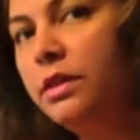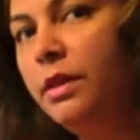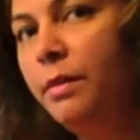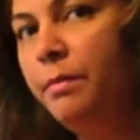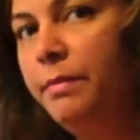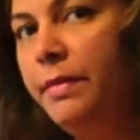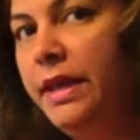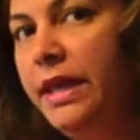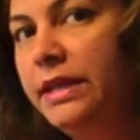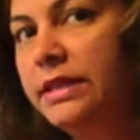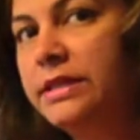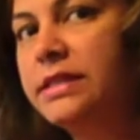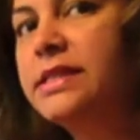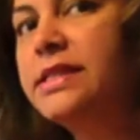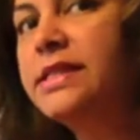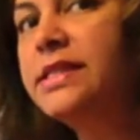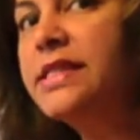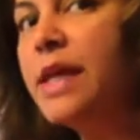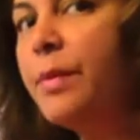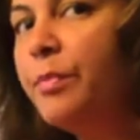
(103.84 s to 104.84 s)
the meat
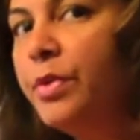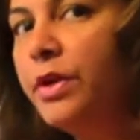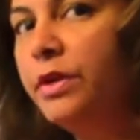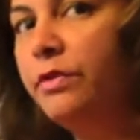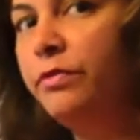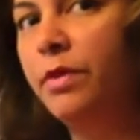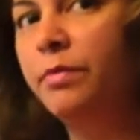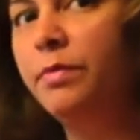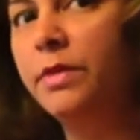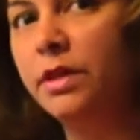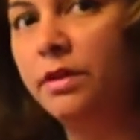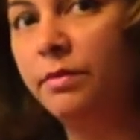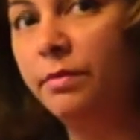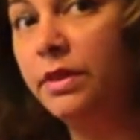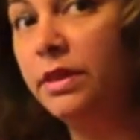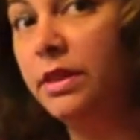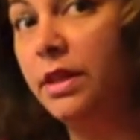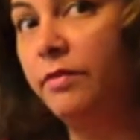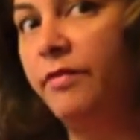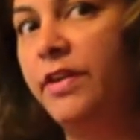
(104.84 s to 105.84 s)
separate from
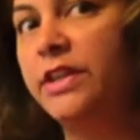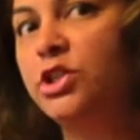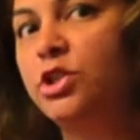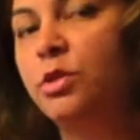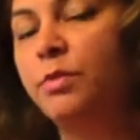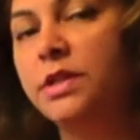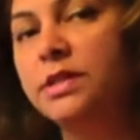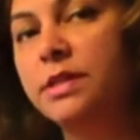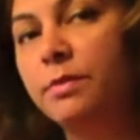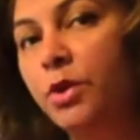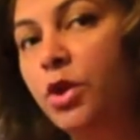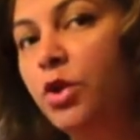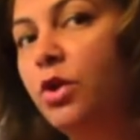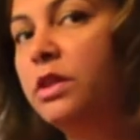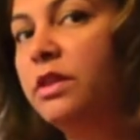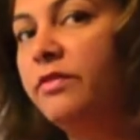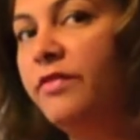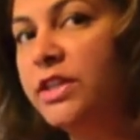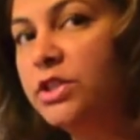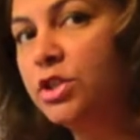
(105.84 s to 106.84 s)
the vegetables. I'm going to cook the
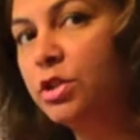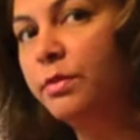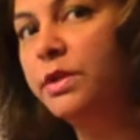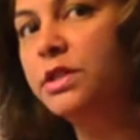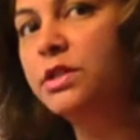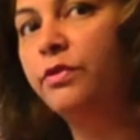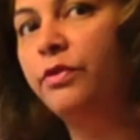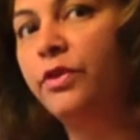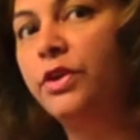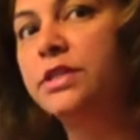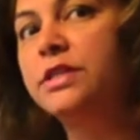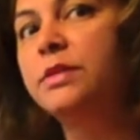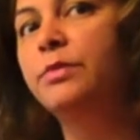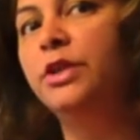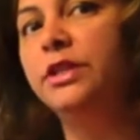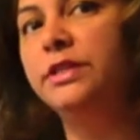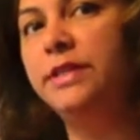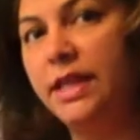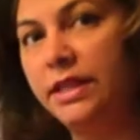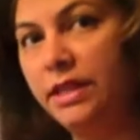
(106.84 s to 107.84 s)
vegetables first. I'm going to
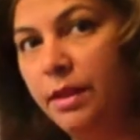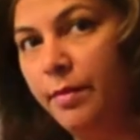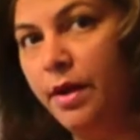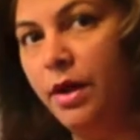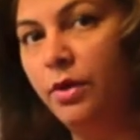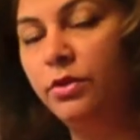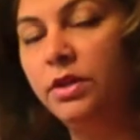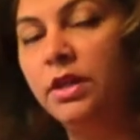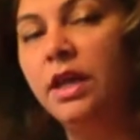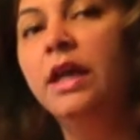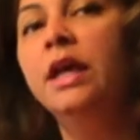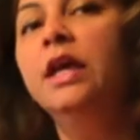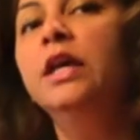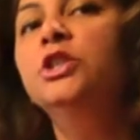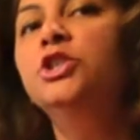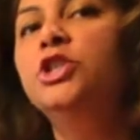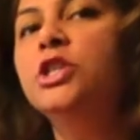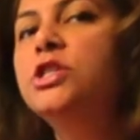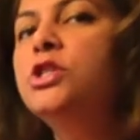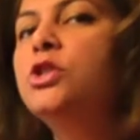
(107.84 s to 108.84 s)
take them out
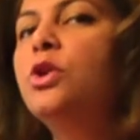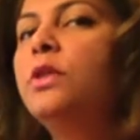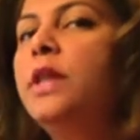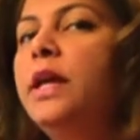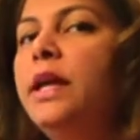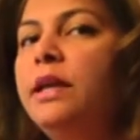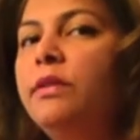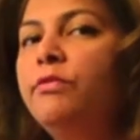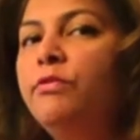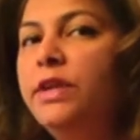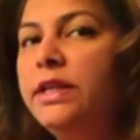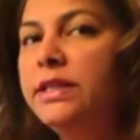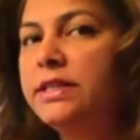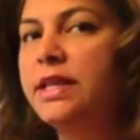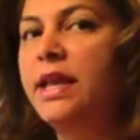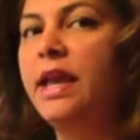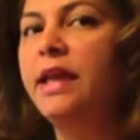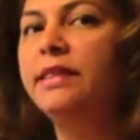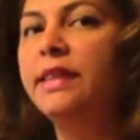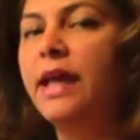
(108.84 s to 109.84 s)
just so they
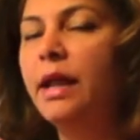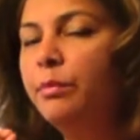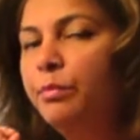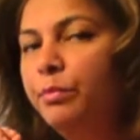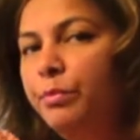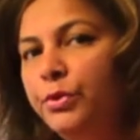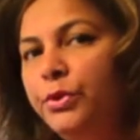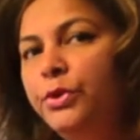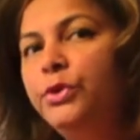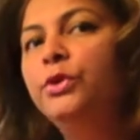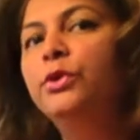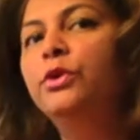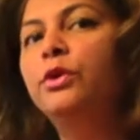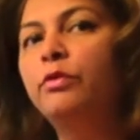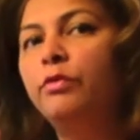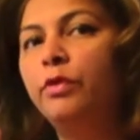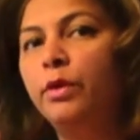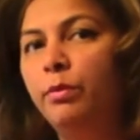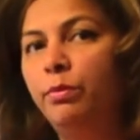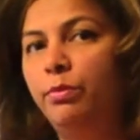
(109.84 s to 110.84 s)
retain that
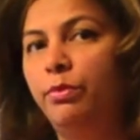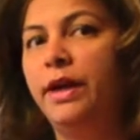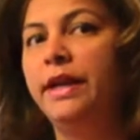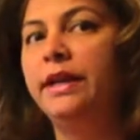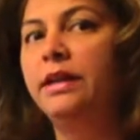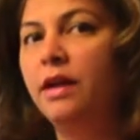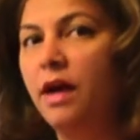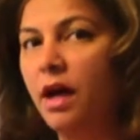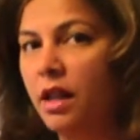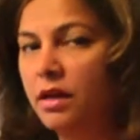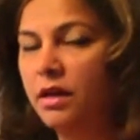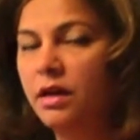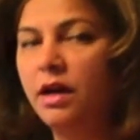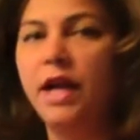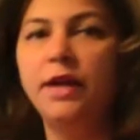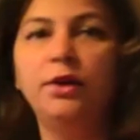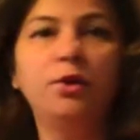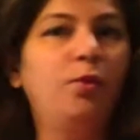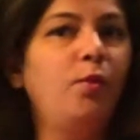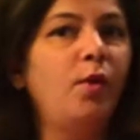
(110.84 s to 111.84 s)
beautiful bright color. I
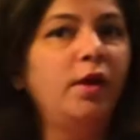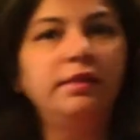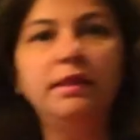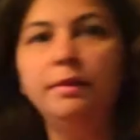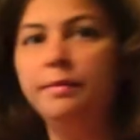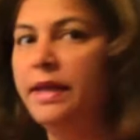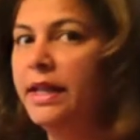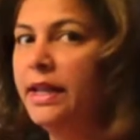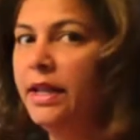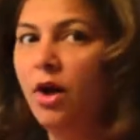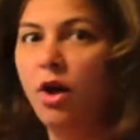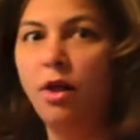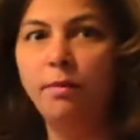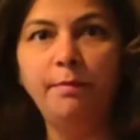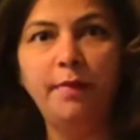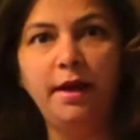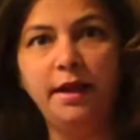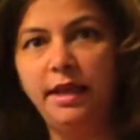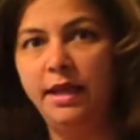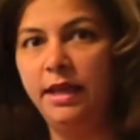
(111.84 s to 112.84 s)
don't want them getting all
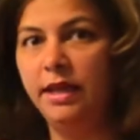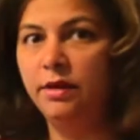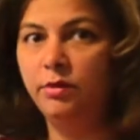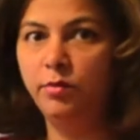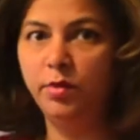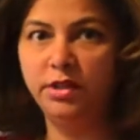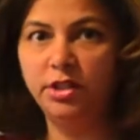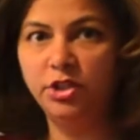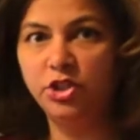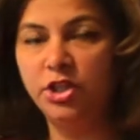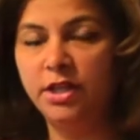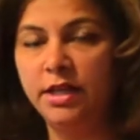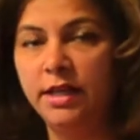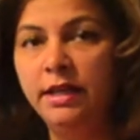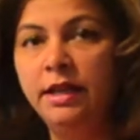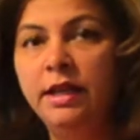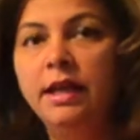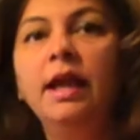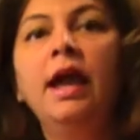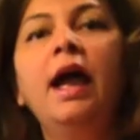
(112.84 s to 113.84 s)
mucky in with the chicken.
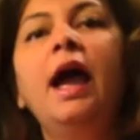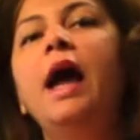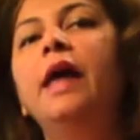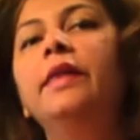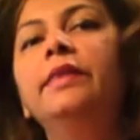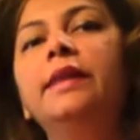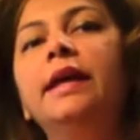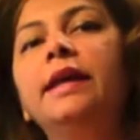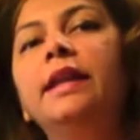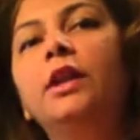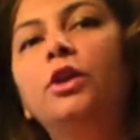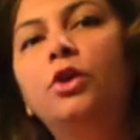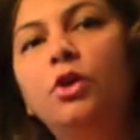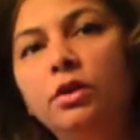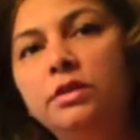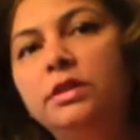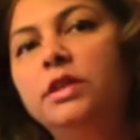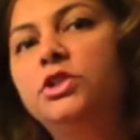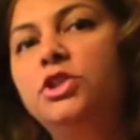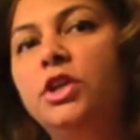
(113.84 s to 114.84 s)
And then I'll cook
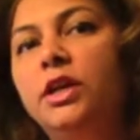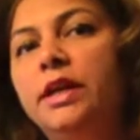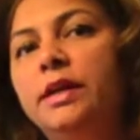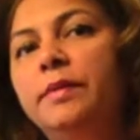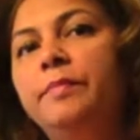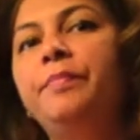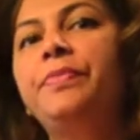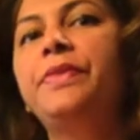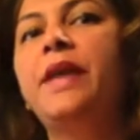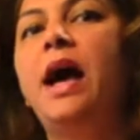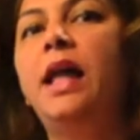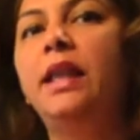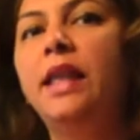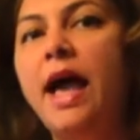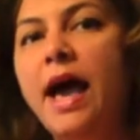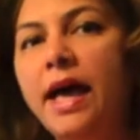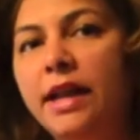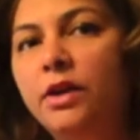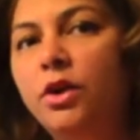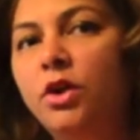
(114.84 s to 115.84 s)
the chicken, I'll
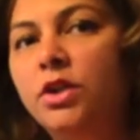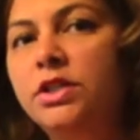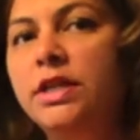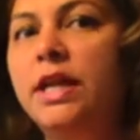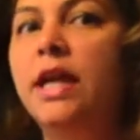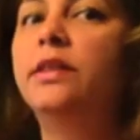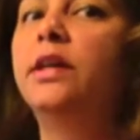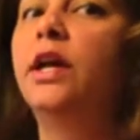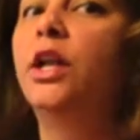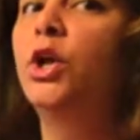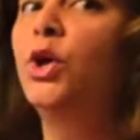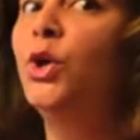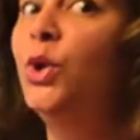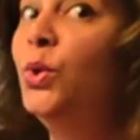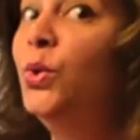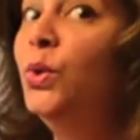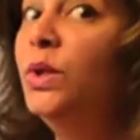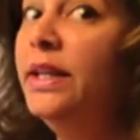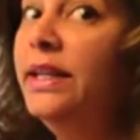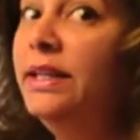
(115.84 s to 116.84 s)
add it all together, I'll
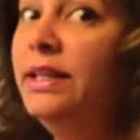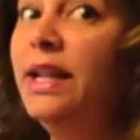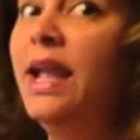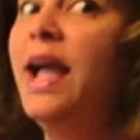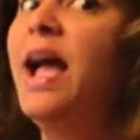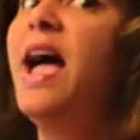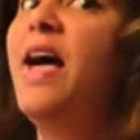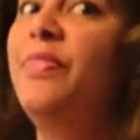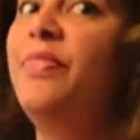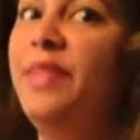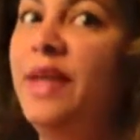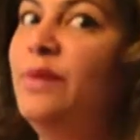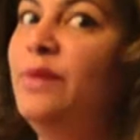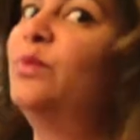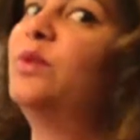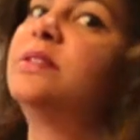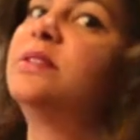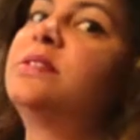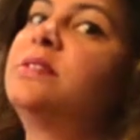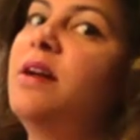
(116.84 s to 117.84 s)
cool it, and then
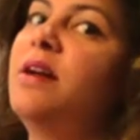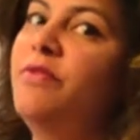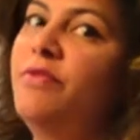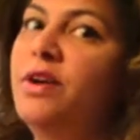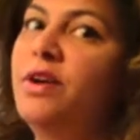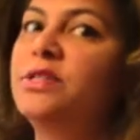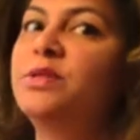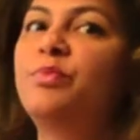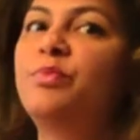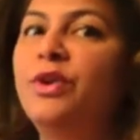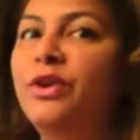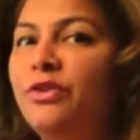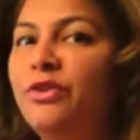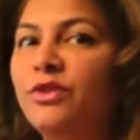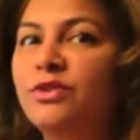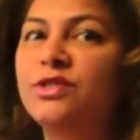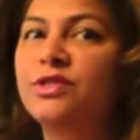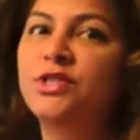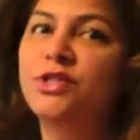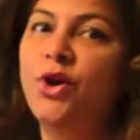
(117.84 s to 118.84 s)
we'll stuff our spring rolls.
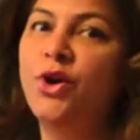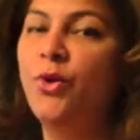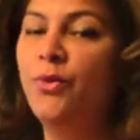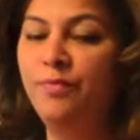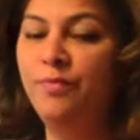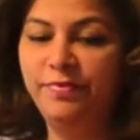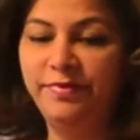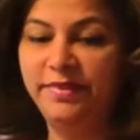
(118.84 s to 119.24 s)
So